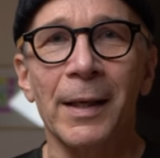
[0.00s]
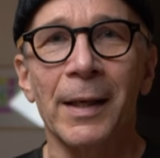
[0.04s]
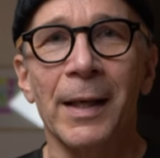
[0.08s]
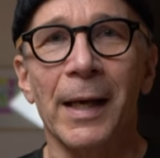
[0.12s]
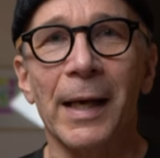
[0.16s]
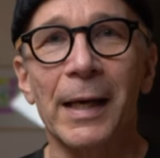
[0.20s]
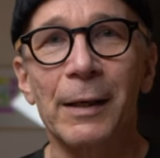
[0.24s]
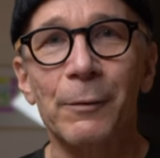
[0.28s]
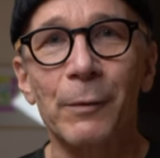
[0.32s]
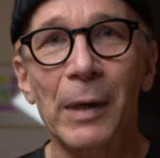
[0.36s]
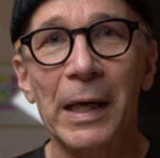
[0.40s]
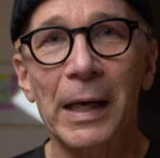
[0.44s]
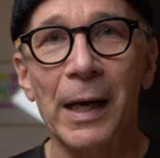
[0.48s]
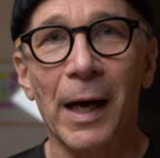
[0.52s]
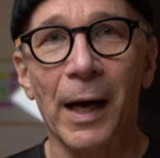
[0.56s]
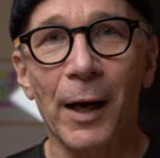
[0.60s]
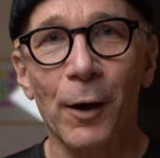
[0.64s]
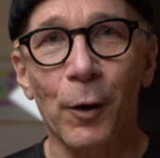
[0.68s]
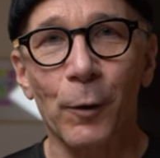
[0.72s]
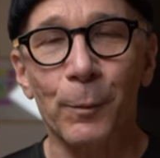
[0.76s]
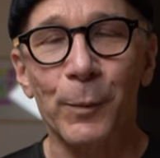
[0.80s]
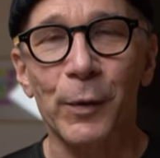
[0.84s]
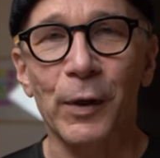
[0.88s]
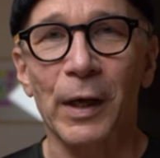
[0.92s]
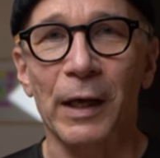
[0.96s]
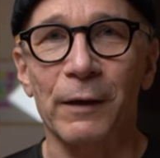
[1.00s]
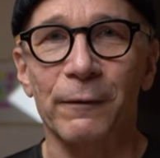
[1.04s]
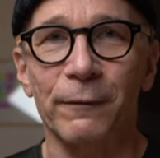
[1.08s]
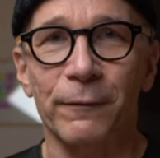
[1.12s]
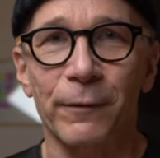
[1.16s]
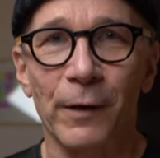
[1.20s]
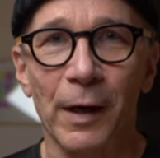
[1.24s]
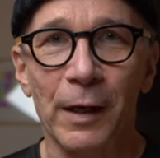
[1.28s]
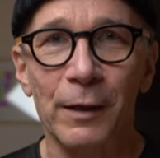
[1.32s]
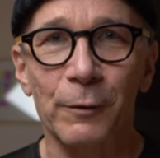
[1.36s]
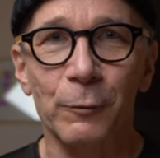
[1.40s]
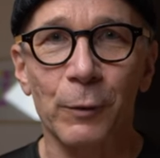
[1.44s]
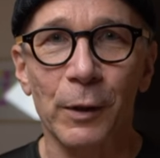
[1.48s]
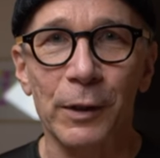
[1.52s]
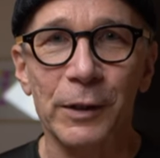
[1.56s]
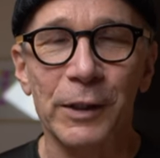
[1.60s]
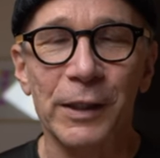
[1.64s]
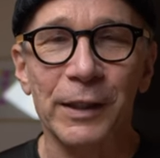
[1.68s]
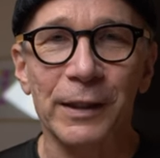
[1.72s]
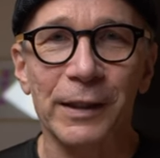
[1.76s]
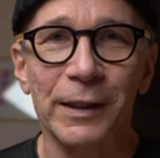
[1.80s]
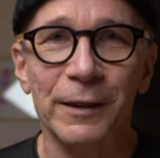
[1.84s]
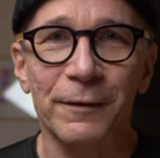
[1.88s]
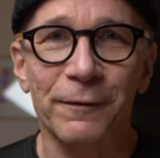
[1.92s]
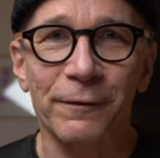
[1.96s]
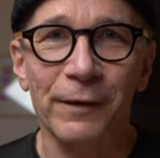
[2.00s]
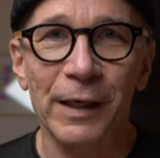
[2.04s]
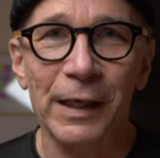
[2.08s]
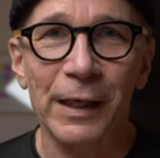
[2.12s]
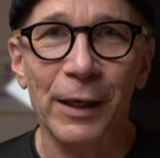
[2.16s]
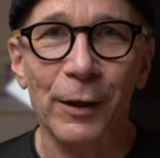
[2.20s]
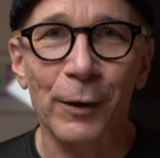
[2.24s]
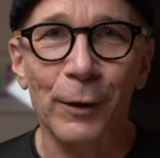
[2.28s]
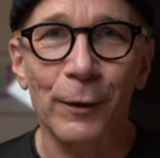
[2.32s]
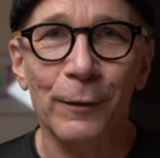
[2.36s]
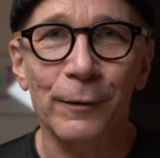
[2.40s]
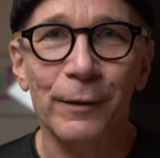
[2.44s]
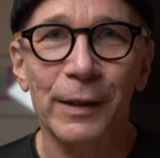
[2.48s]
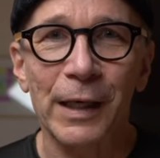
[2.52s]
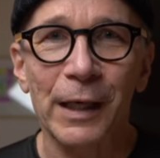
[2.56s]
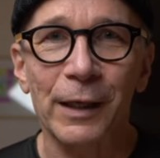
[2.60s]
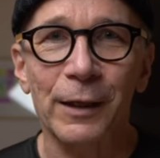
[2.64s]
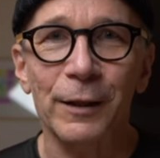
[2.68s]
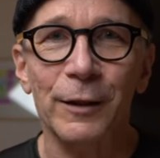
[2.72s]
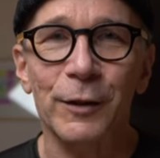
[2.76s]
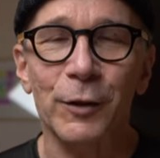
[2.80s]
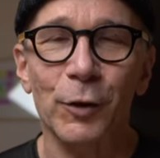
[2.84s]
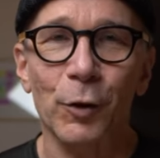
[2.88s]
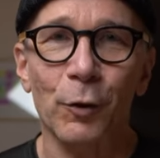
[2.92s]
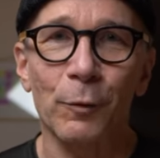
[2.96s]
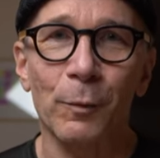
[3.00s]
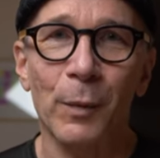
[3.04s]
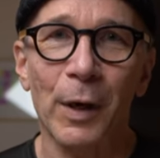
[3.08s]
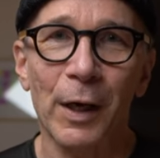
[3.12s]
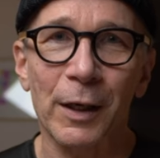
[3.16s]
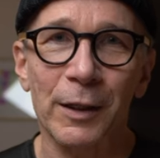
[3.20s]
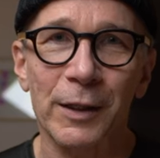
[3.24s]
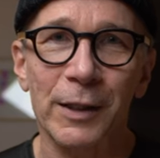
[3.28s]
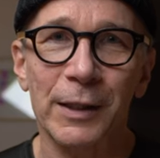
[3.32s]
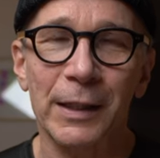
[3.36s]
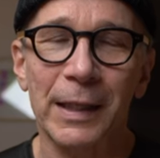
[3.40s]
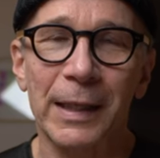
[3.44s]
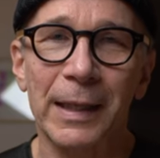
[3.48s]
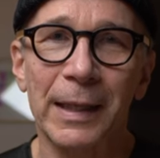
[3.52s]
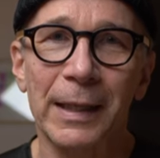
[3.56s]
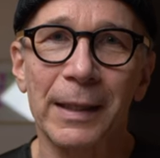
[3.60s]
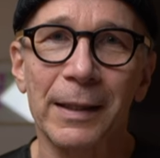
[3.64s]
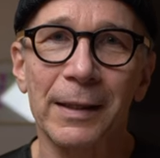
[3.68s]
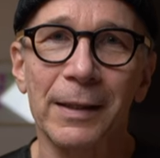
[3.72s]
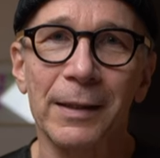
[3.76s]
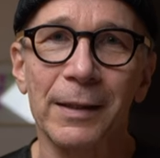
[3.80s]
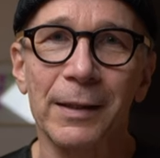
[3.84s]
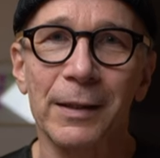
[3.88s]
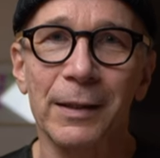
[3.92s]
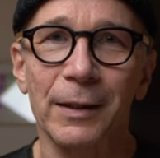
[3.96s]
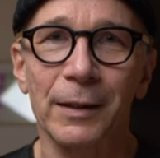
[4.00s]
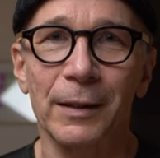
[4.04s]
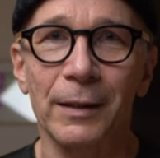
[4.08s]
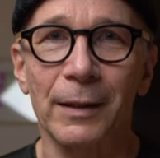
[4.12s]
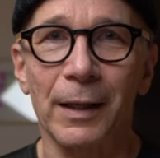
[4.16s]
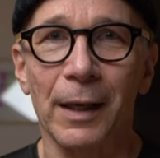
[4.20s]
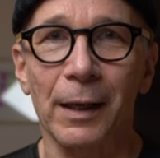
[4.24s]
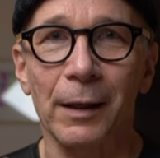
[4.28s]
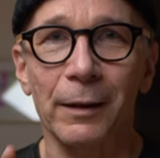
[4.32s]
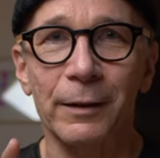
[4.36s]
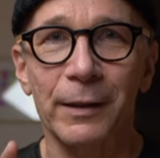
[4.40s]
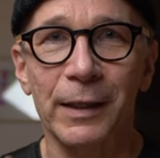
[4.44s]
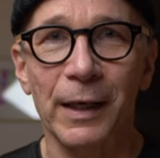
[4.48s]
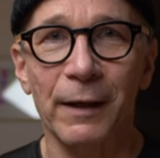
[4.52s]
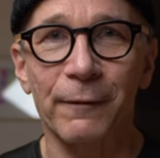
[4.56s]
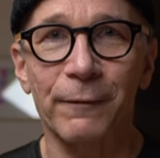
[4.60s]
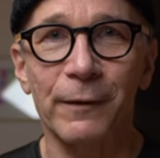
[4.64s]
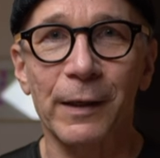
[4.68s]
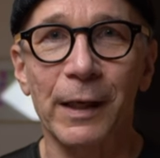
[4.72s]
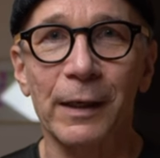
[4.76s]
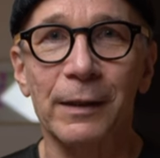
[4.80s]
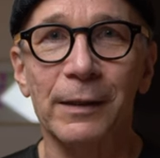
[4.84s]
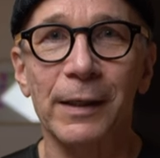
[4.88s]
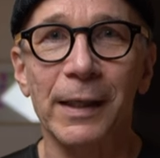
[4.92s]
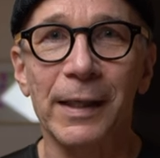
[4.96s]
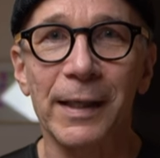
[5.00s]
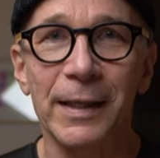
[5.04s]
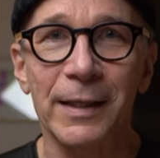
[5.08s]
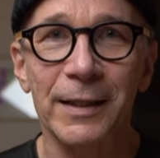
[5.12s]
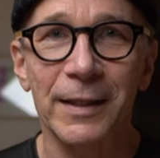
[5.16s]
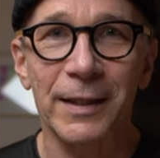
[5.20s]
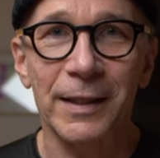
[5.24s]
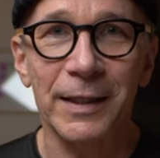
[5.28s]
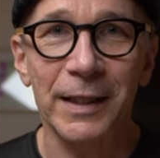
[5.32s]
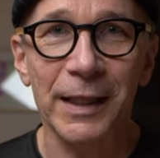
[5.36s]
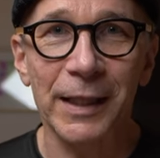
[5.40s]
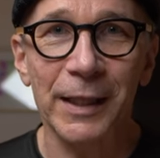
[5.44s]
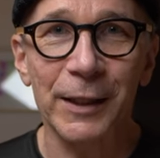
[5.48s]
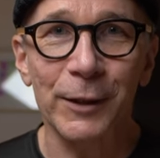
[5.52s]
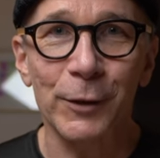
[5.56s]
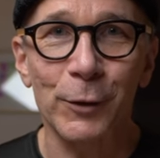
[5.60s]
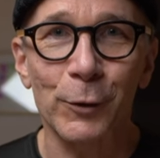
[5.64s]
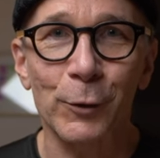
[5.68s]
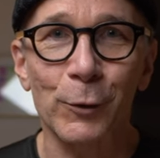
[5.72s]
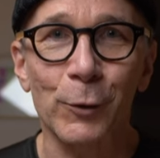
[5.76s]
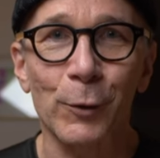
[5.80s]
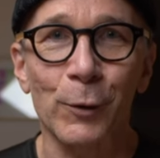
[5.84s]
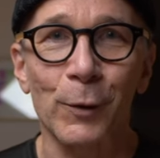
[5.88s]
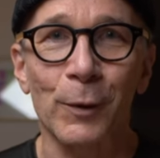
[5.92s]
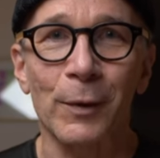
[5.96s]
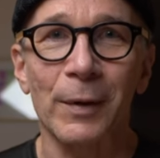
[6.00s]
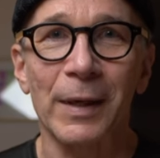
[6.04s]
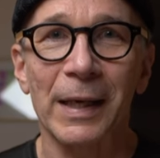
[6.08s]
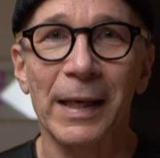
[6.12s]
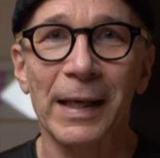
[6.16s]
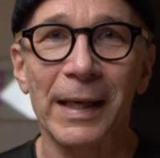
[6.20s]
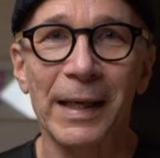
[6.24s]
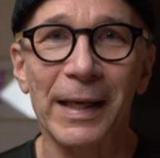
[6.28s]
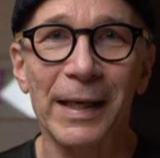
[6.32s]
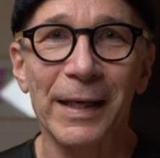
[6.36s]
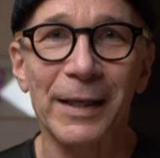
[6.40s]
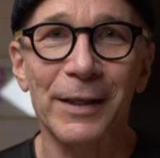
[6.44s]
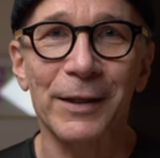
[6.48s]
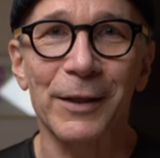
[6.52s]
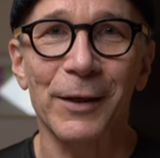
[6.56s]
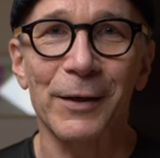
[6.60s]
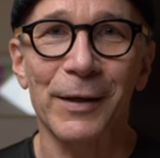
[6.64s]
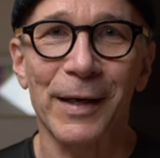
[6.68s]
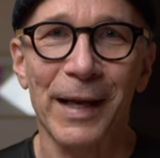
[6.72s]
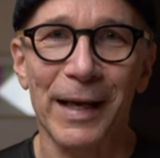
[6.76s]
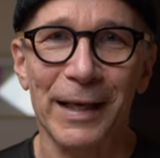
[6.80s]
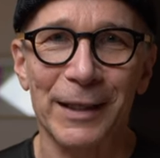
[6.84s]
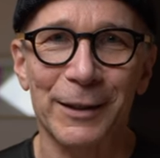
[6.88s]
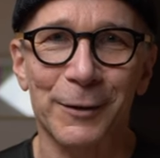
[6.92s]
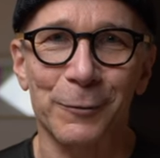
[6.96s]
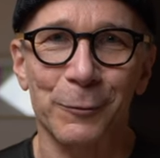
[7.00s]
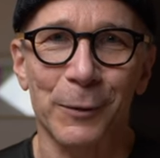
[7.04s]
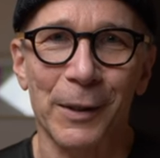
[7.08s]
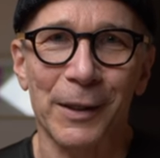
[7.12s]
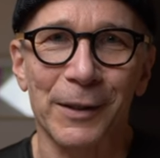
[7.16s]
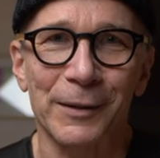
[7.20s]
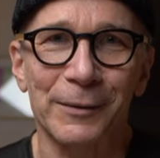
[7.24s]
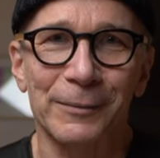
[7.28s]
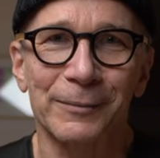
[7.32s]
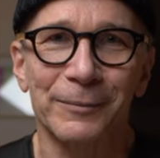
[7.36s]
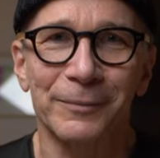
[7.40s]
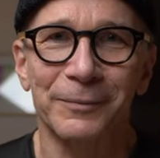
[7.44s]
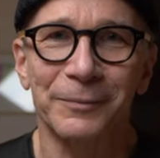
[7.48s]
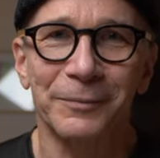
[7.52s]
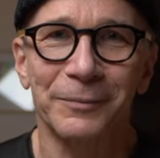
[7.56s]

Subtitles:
Anyway, I hope you had fun watching this video. Thank you so much and I'll definitely see you in the next one.